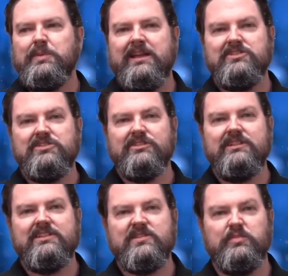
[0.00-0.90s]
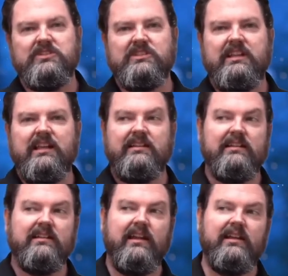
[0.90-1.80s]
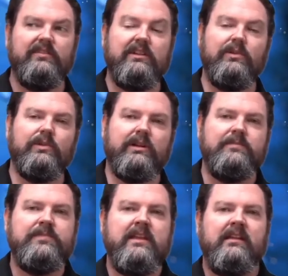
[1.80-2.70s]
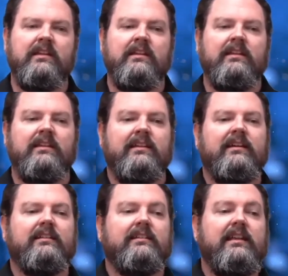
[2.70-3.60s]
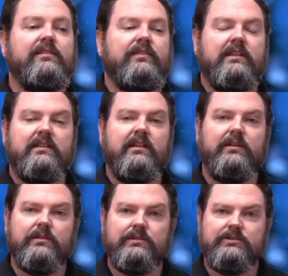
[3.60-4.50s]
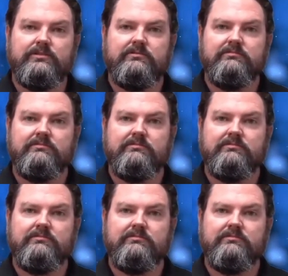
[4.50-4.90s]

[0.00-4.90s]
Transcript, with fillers: passage, at least explicitly, and then kind of ignored. Uh, they have faith in Eros.